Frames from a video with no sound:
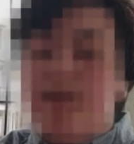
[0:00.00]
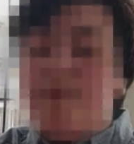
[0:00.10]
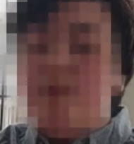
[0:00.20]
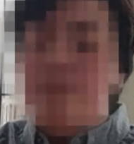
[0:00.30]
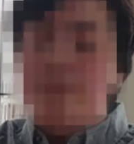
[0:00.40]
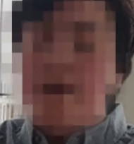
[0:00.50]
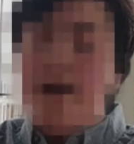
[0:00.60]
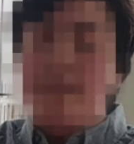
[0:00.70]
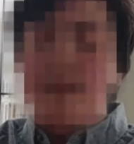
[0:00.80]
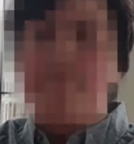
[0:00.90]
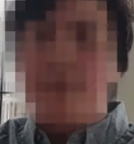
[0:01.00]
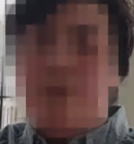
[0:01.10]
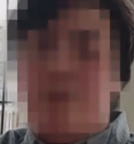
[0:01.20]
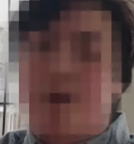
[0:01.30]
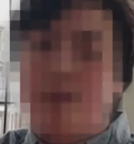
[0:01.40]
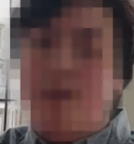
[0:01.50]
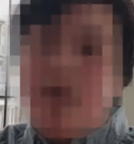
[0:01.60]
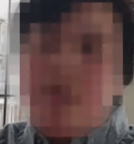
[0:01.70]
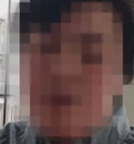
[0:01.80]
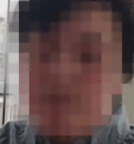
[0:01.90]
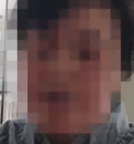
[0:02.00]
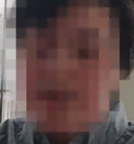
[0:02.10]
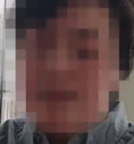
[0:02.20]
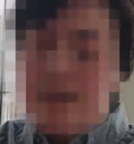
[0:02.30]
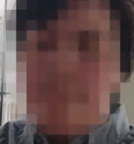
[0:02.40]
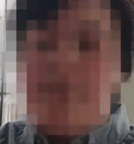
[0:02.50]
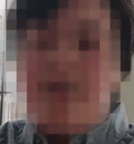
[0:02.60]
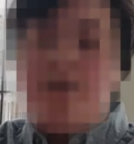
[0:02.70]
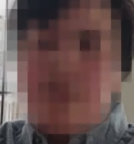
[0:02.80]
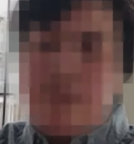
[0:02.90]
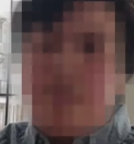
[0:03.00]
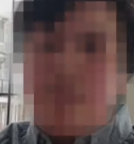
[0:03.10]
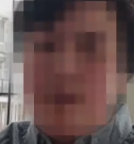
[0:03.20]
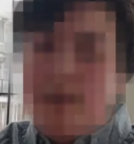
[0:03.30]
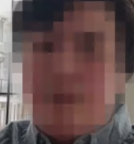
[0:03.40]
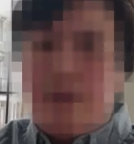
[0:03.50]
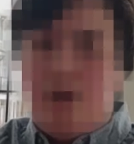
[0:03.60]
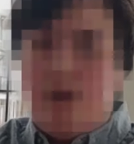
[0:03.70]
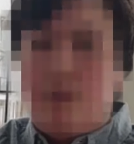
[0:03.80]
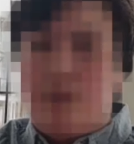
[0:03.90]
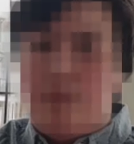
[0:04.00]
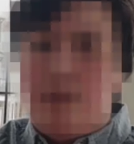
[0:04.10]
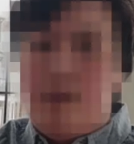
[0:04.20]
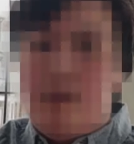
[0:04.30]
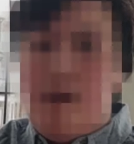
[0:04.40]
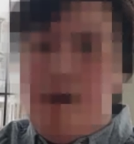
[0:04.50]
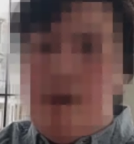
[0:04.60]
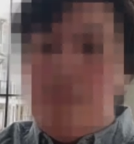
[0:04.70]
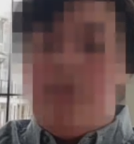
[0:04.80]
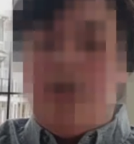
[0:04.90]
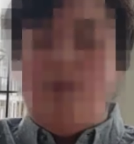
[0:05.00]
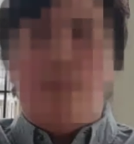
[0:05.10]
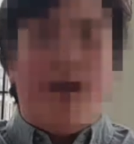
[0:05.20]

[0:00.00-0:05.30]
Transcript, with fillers: if you were ha- to have your phone out, you could press a button on your phone and it would unlock the door. Yeah. Well,